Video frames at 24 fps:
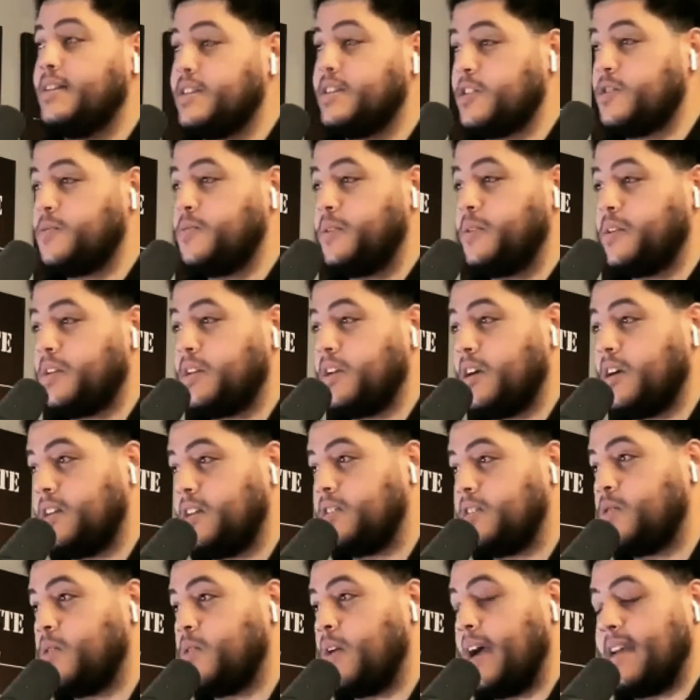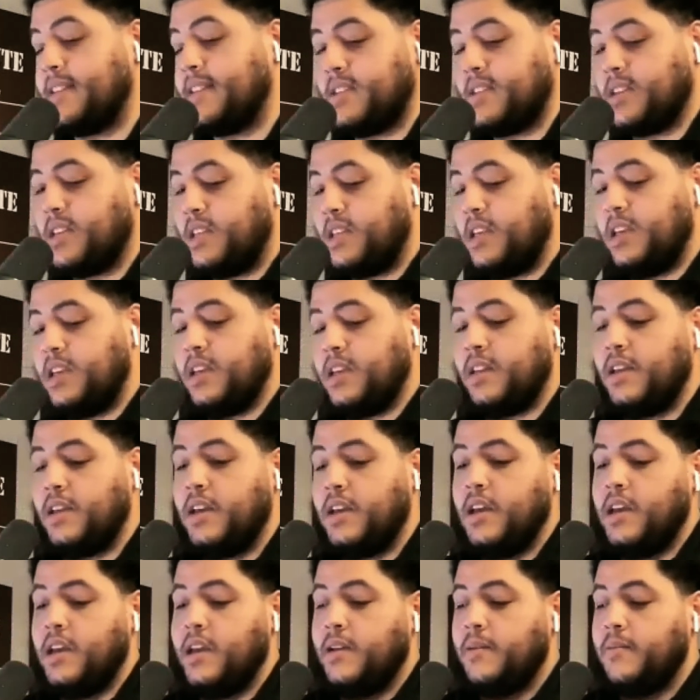this is because as a kid,
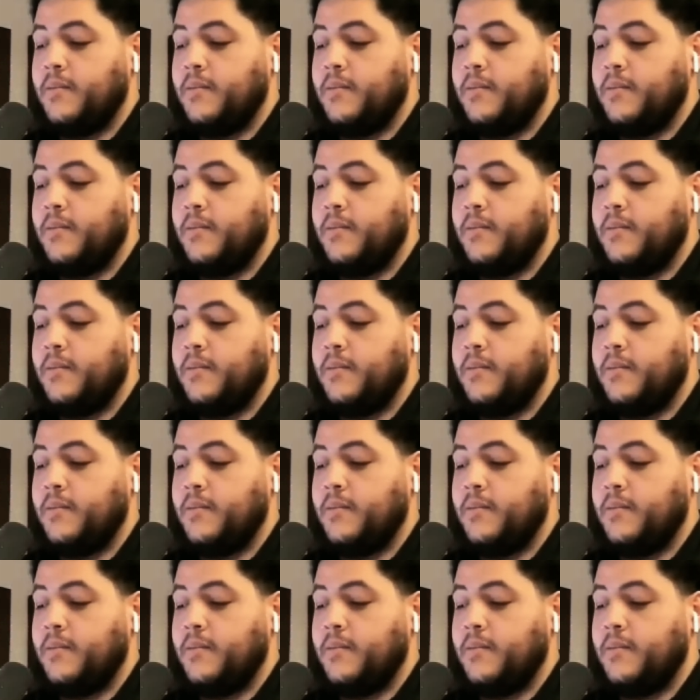